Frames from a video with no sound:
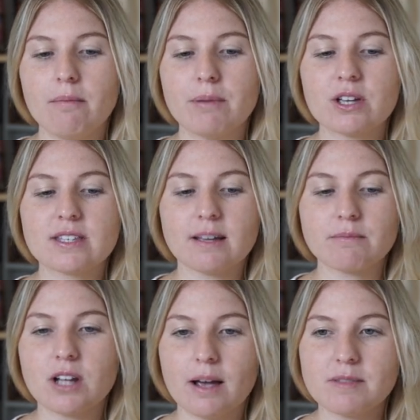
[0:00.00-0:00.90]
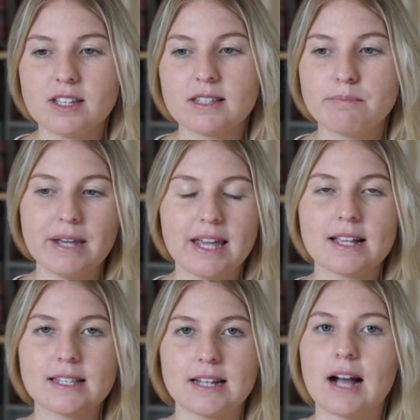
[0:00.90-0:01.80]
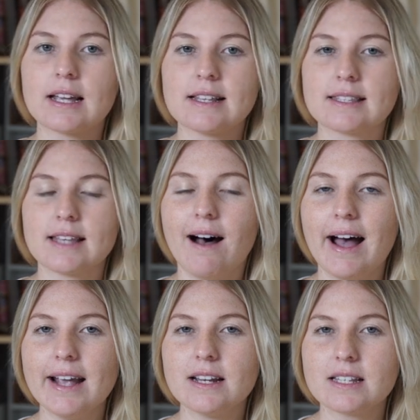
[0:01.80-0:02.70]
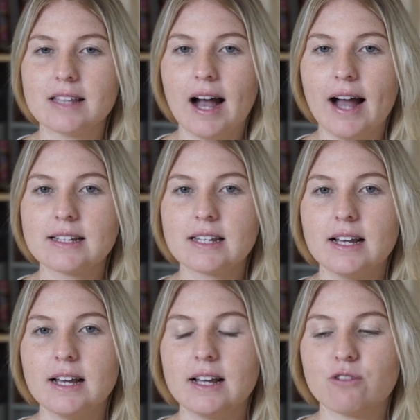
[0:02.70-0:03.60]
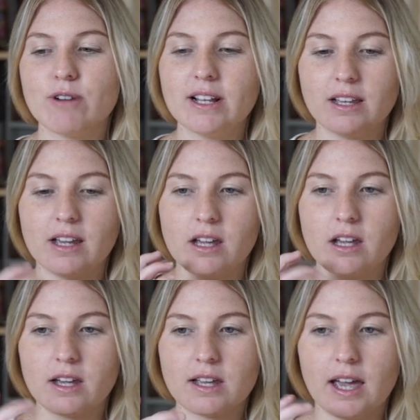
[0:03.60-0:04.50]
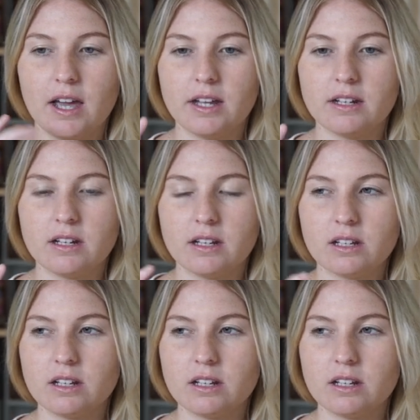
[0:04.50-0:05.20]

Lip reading: because sometimes it's being stuck inside that really can,